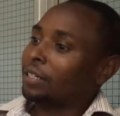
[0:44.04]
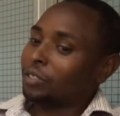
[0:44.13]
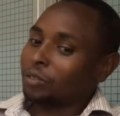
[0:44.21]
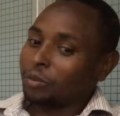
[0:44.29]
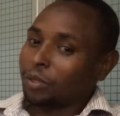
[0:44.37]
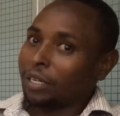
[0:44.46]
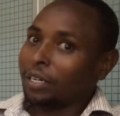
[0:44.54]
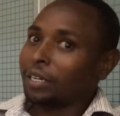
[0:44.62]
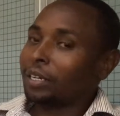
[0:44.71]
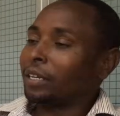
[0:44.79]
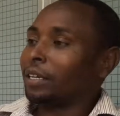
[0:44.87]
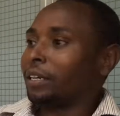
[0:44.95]
as
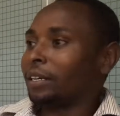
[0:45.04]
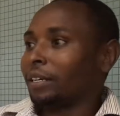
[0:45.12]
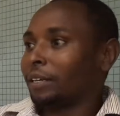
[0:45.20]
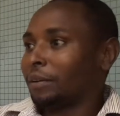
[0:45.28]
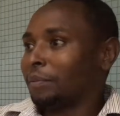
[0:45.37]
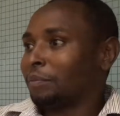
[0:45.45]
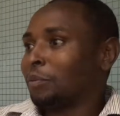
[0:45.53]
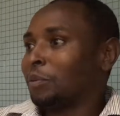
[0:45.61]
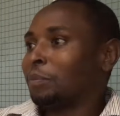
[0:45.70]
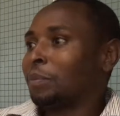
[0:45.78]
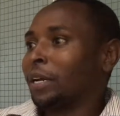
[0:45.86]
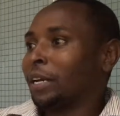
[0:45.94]
well
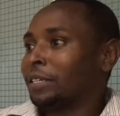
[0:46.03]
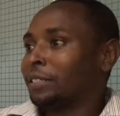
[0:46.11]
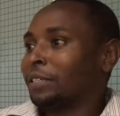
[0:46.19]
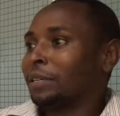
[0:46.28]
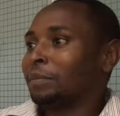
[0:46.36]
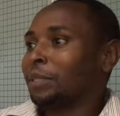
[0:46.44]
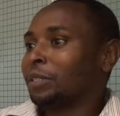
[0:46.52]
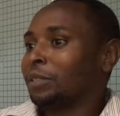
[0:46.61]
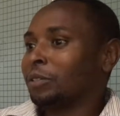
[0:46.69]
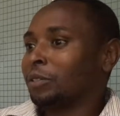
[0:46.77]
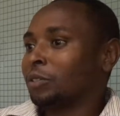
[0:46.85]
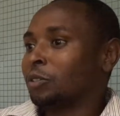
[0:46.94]
mobilize them
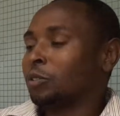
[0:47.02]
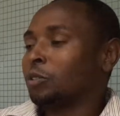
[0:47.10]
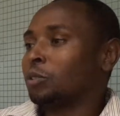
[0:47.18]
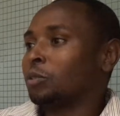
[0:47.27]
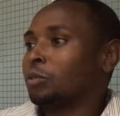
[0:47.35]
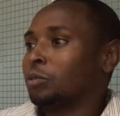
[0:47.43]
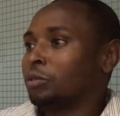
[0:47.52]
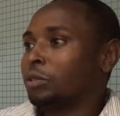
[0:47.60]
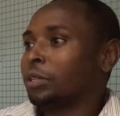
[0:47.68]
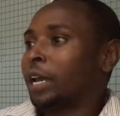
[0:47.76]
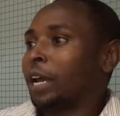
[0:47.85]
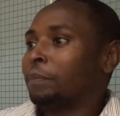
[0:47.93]
and, you know,
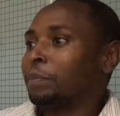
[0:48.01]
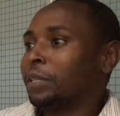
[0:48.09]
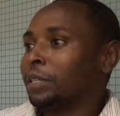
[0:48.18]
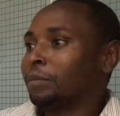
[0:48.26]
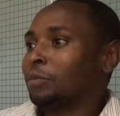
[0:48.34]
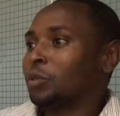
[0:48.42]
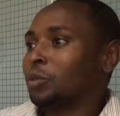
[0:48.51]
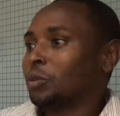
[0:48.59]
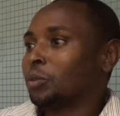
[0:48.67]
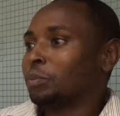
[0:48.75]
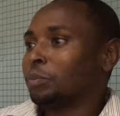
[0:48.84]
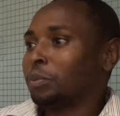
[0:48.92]
helping them
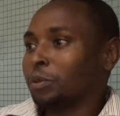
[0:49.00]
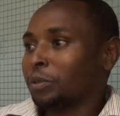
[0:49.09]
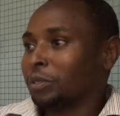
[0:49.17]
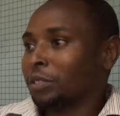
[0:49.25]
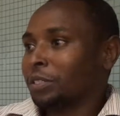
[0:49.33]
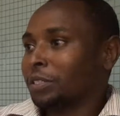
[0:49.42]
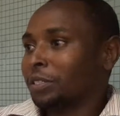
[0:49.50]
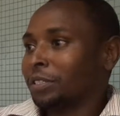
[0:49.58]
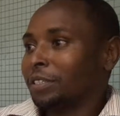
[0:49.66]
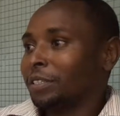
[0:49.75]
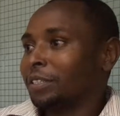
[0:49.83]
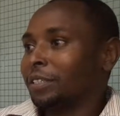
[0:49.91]
to put
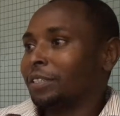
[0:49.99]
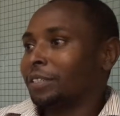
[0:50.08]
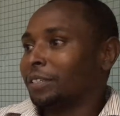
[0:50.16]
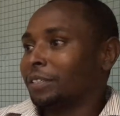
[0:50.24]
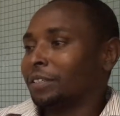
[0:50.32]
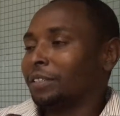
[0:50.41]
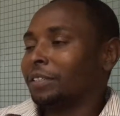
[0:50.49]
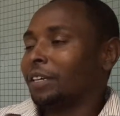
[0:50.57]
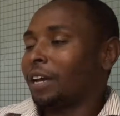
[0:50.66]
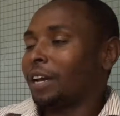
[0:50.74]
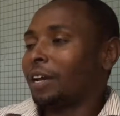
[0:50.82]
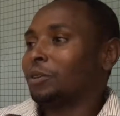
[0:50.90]

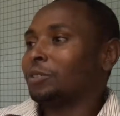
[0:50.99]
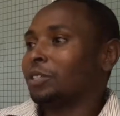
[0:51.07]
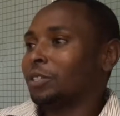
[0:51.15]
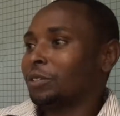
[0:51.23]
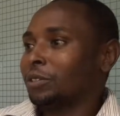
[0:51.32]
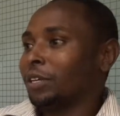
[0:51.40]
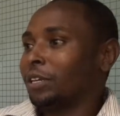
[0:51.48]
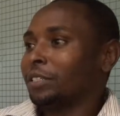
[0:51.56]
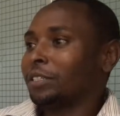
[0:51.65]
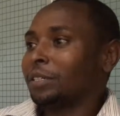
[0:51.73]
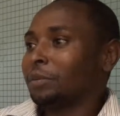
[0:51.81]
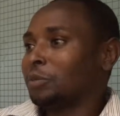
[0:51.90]
their house in order in
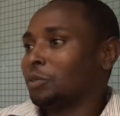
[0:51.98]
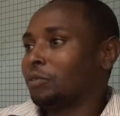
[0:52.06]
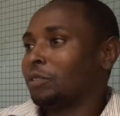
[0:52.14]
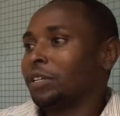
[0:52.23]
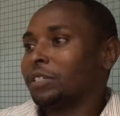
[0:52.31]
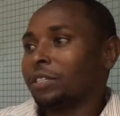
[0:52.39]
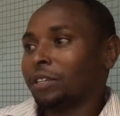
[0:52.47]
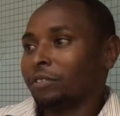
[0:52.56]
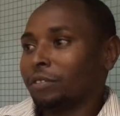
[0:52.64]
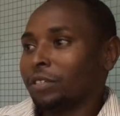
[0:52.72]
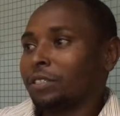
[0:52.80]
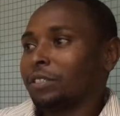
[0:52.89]
terms of their
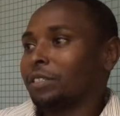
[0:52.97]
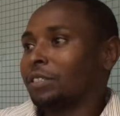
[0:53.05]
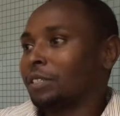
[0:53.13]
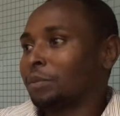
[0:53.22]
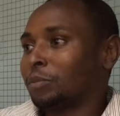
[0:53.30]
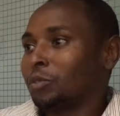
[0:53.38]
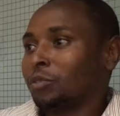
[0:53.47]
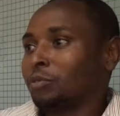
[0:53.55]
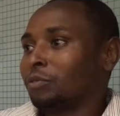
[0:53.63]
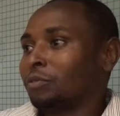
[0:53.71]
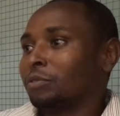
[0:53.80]
savings, in terms of